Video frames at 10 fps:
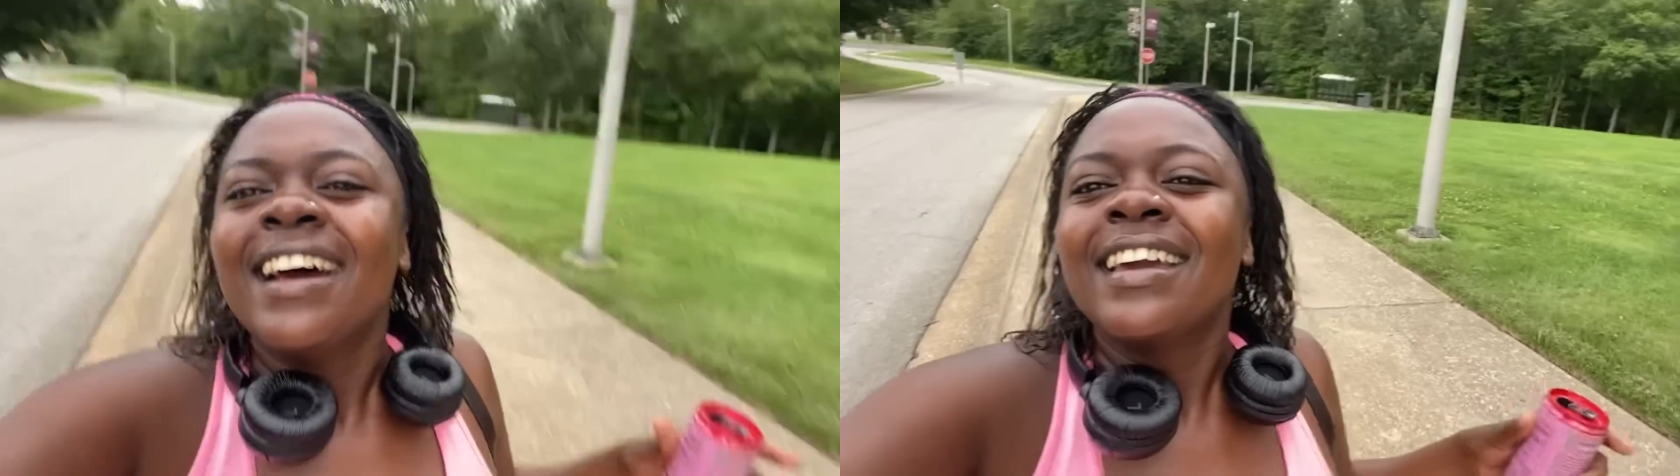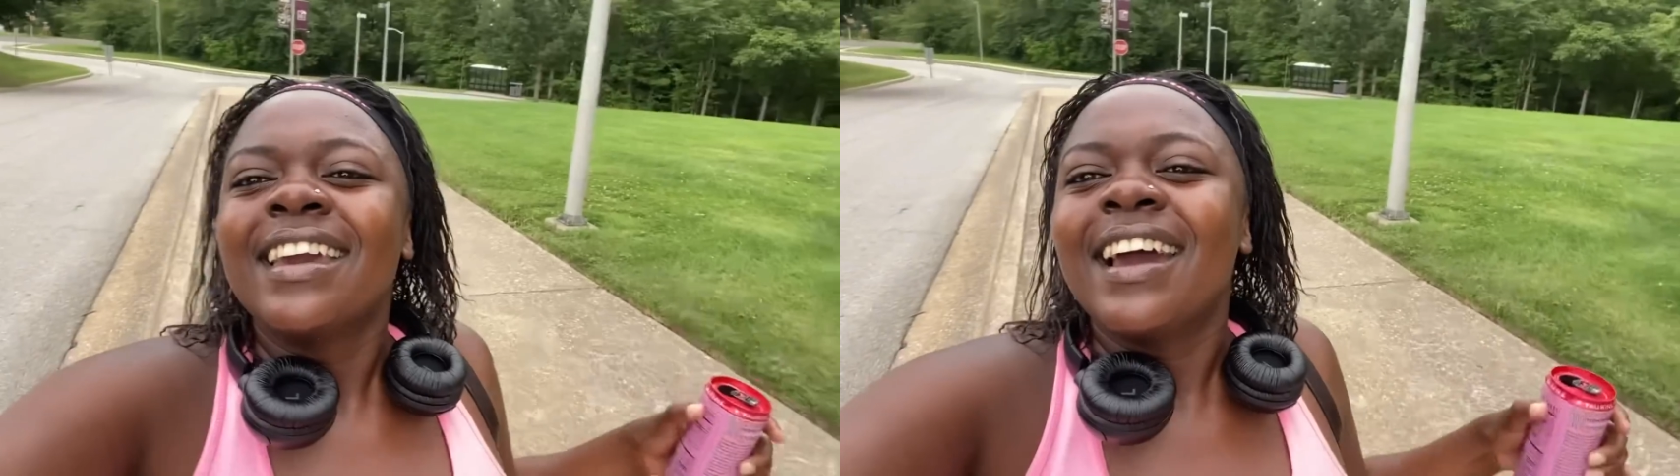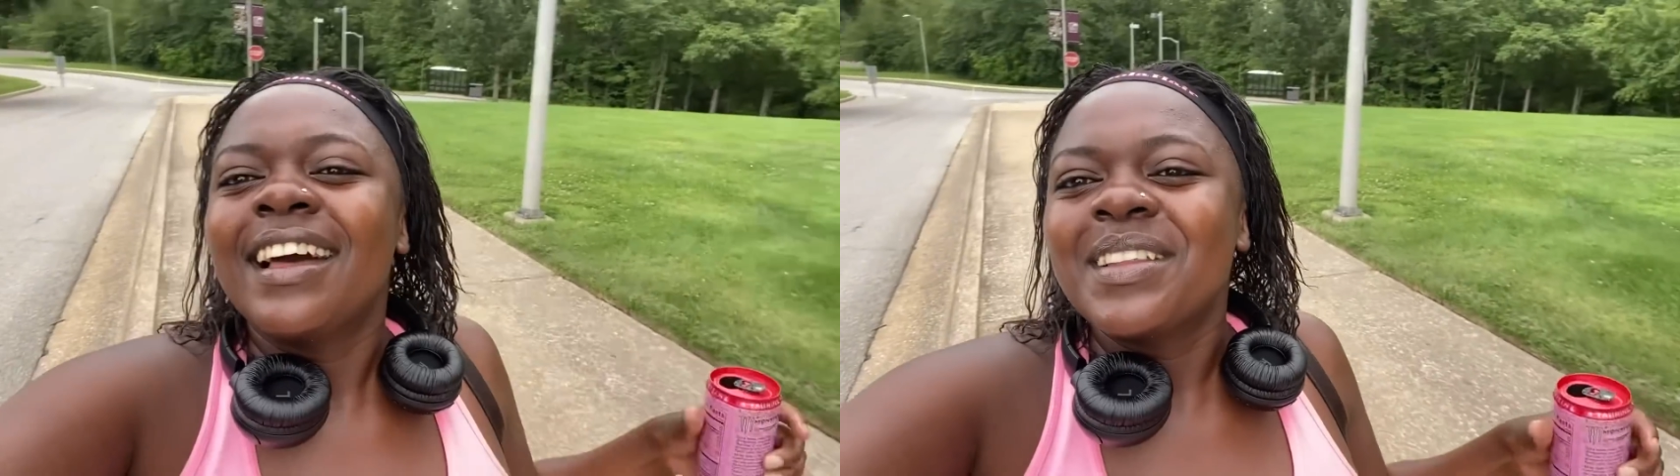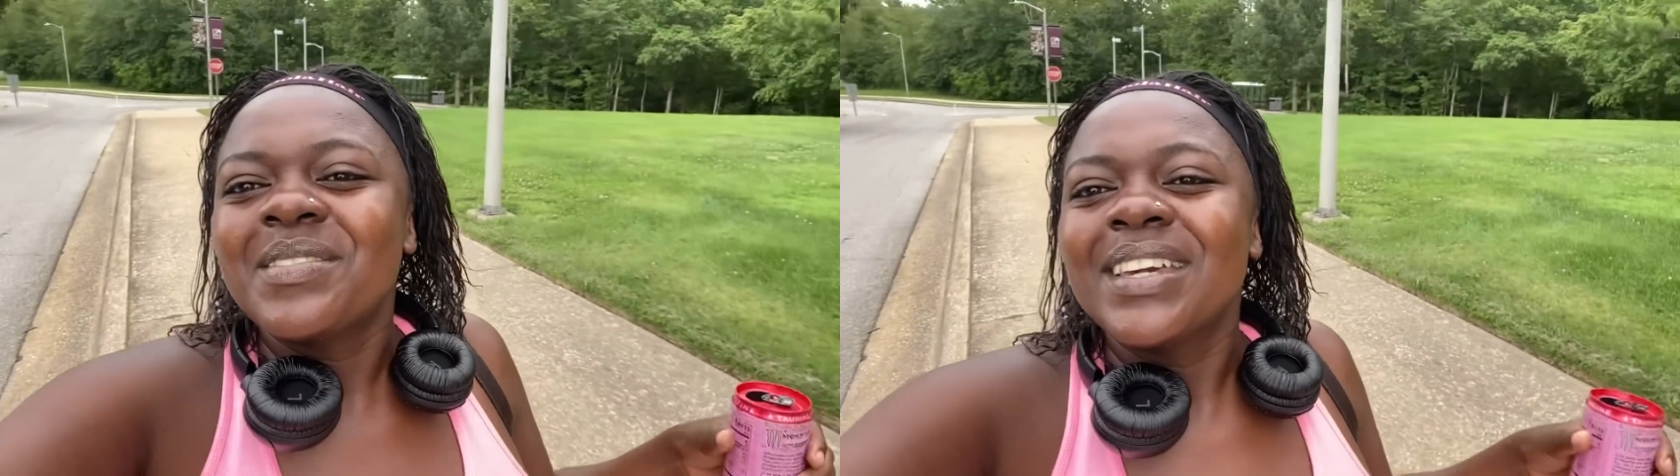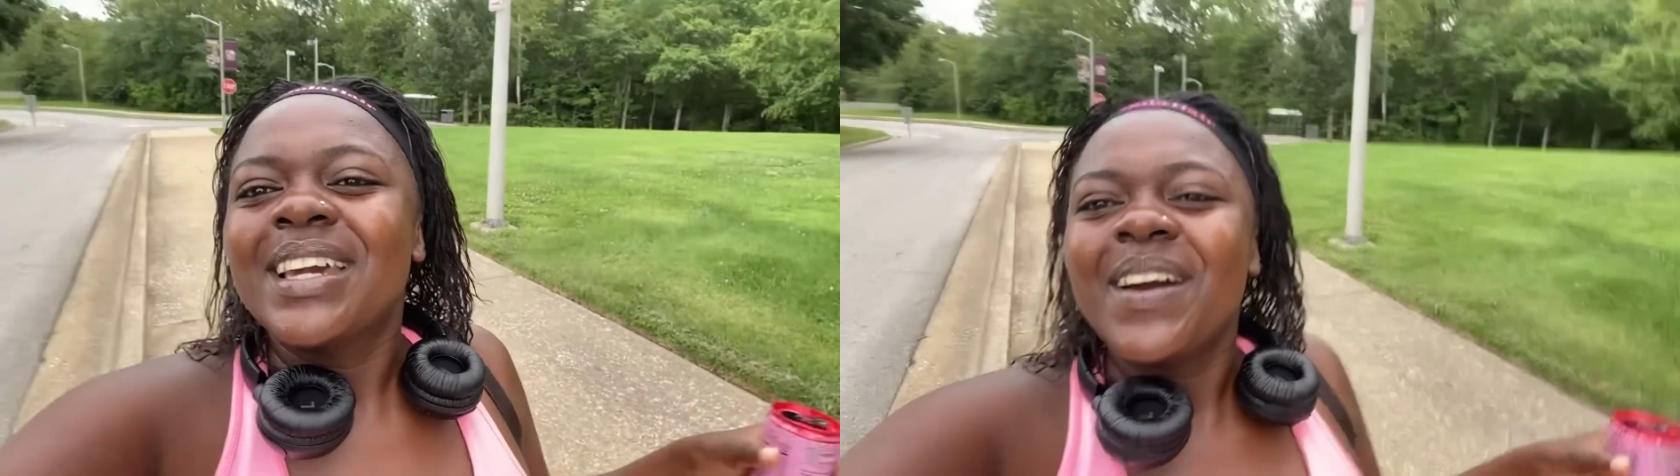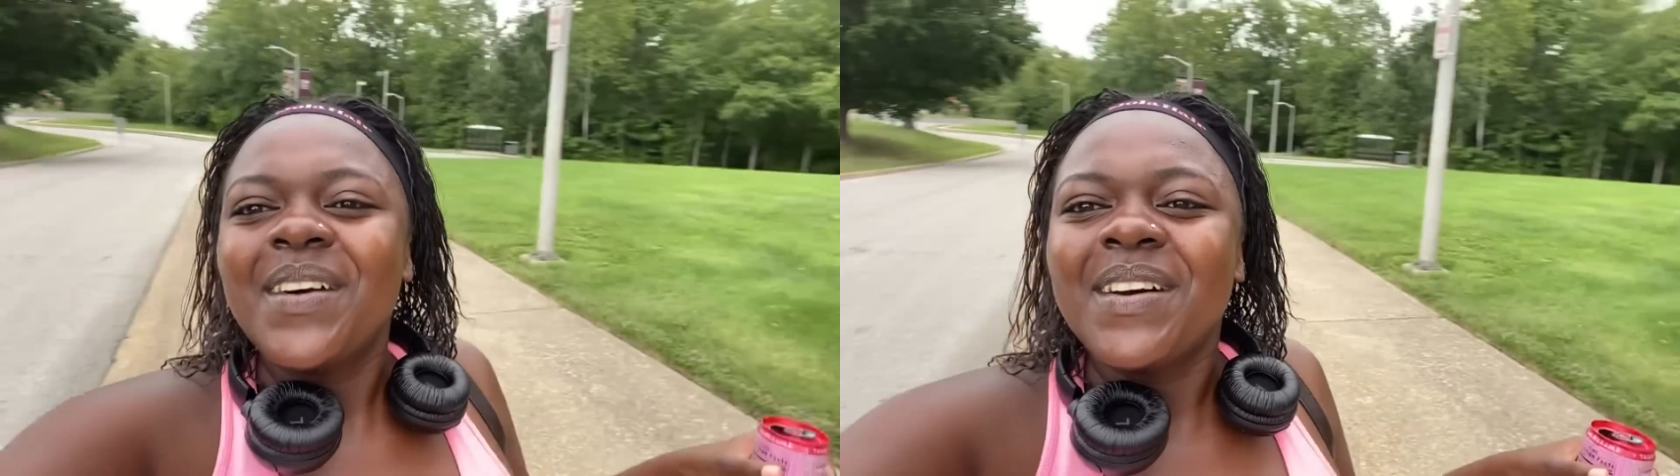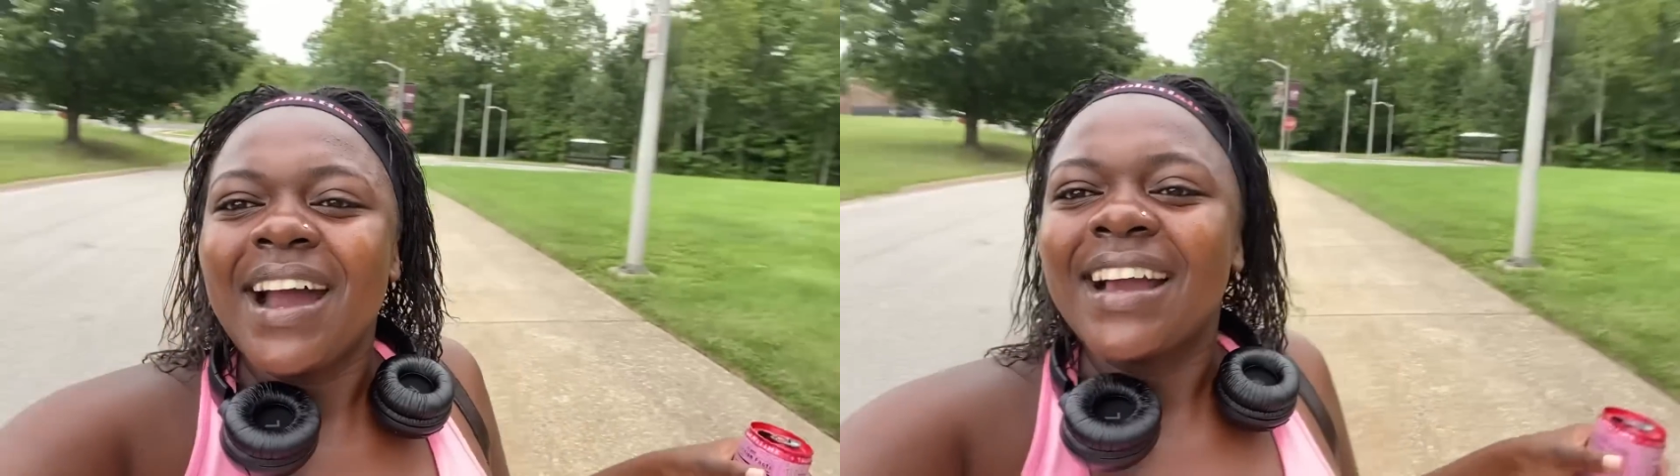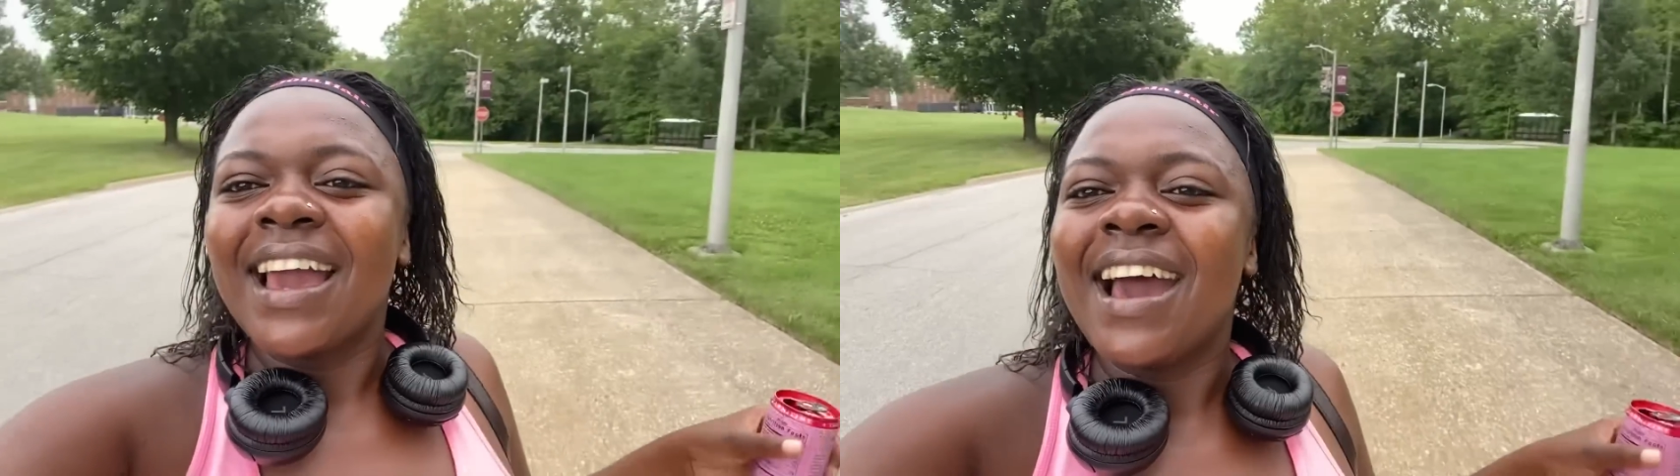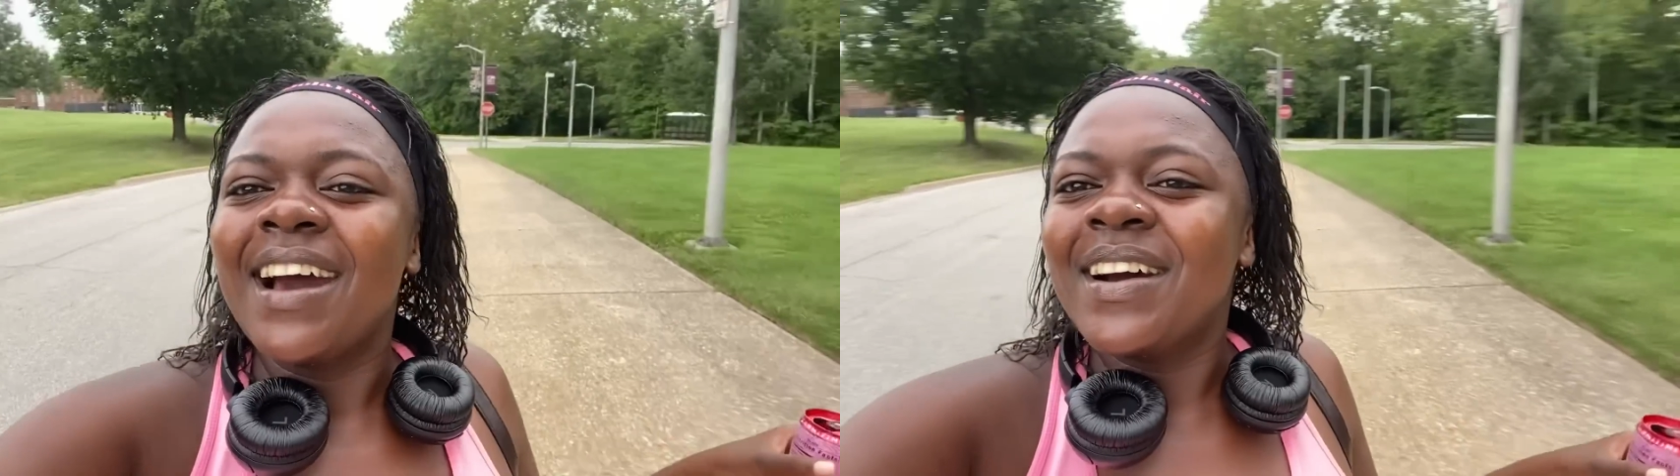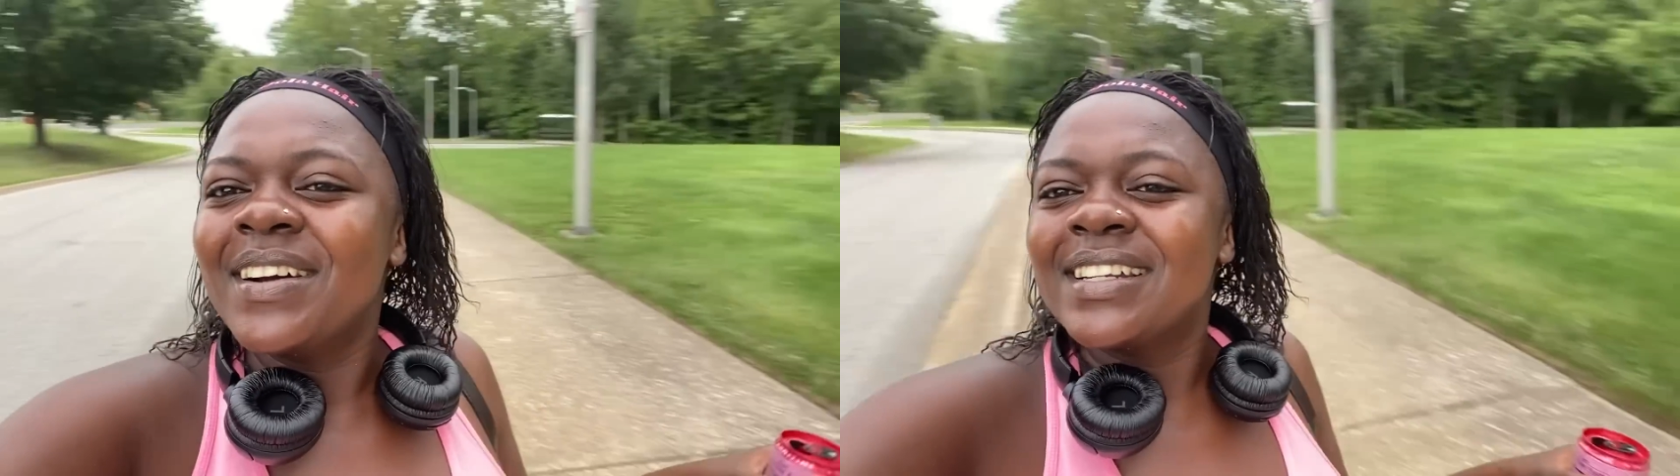Yeah, let me go work
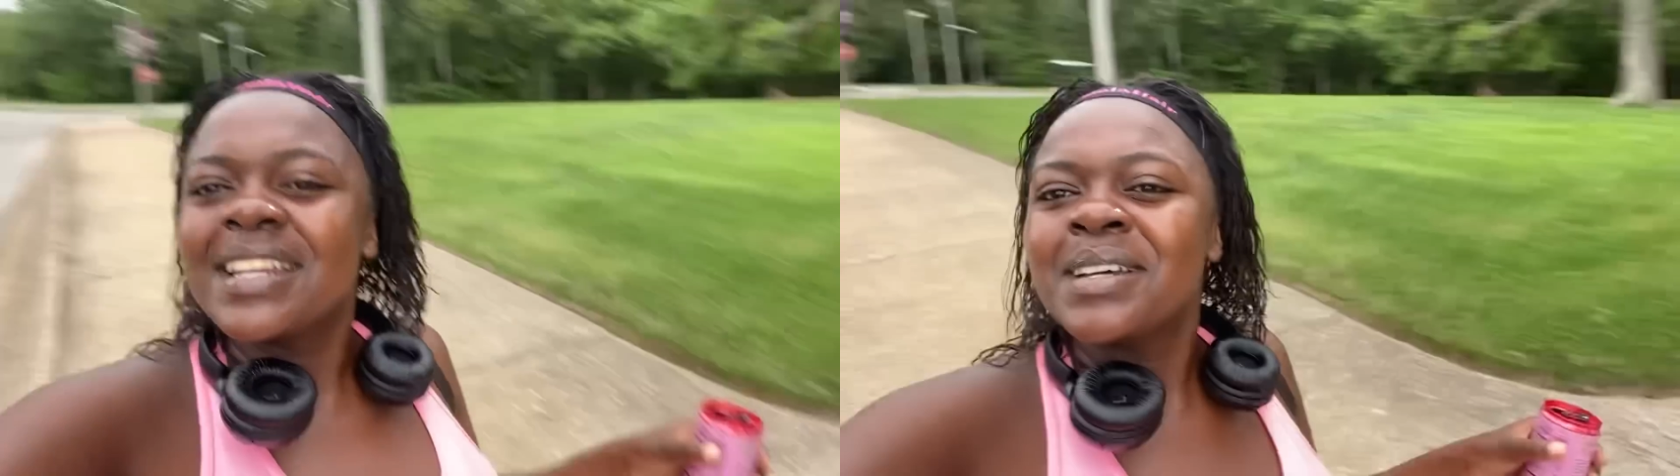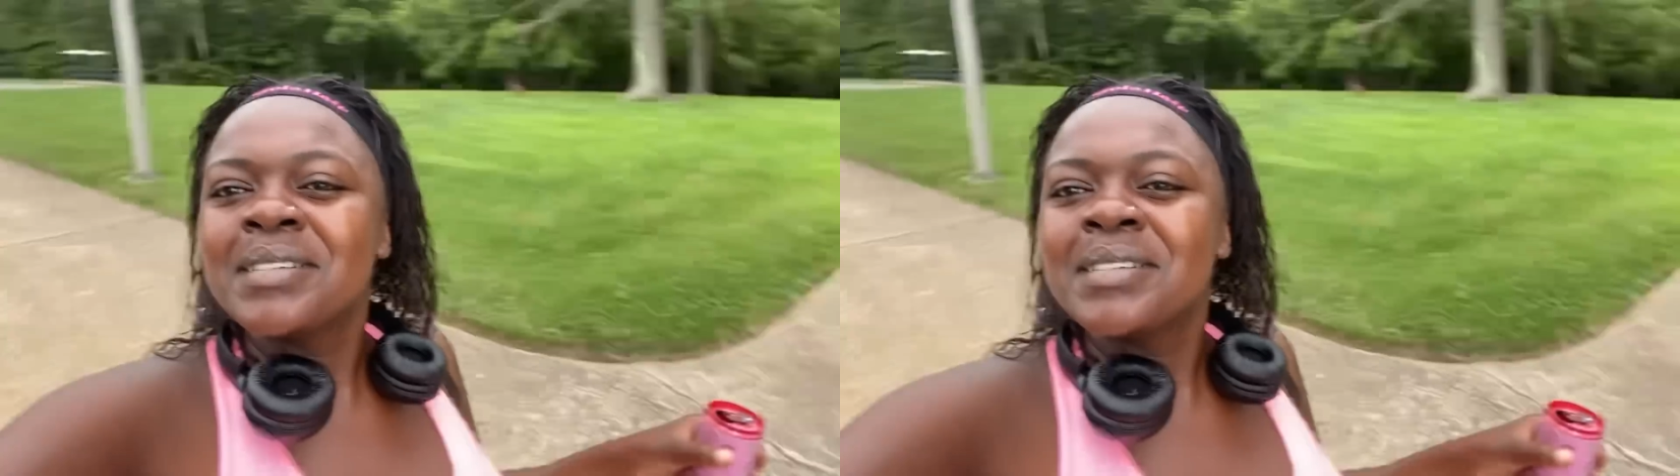out.